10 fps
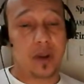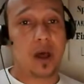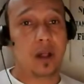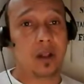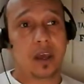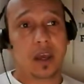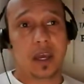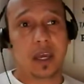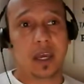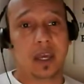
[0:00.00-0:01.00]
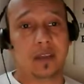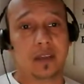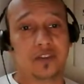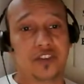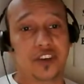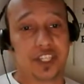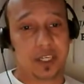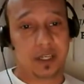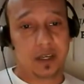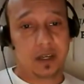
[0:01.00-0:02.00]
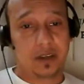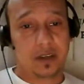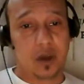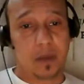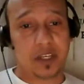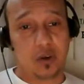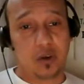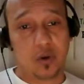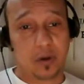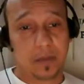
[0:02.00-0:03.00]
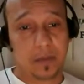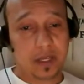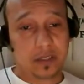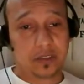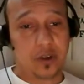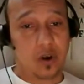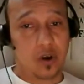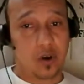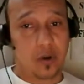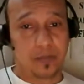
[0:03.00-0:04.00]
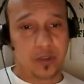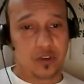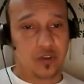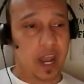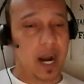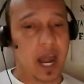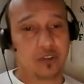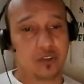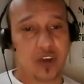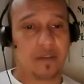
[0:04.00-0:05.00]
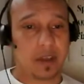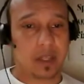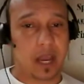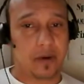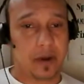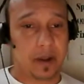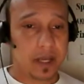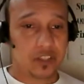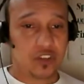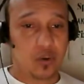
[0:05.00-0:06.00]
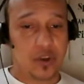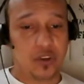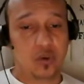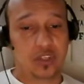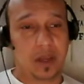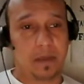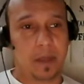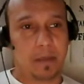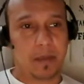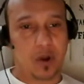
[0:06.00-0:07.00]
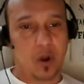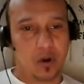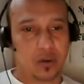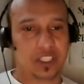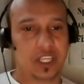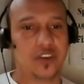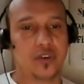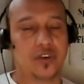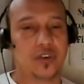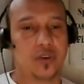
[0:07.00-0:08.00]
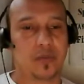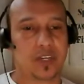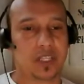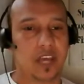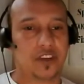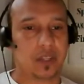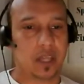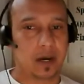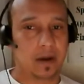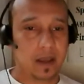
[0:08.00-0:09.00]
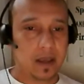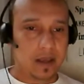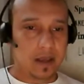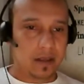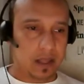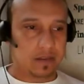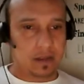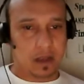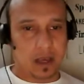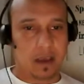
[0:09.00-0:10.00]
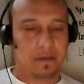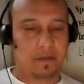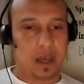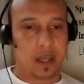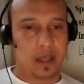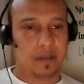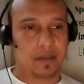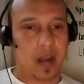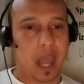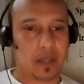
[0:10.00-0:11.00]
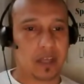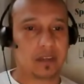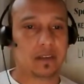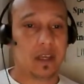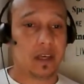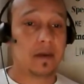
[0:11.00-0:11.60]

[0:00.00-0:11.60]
promote it inside the community inside his SlideShare, and also any posting in SlideShare, they run really well in search, especially on Google. So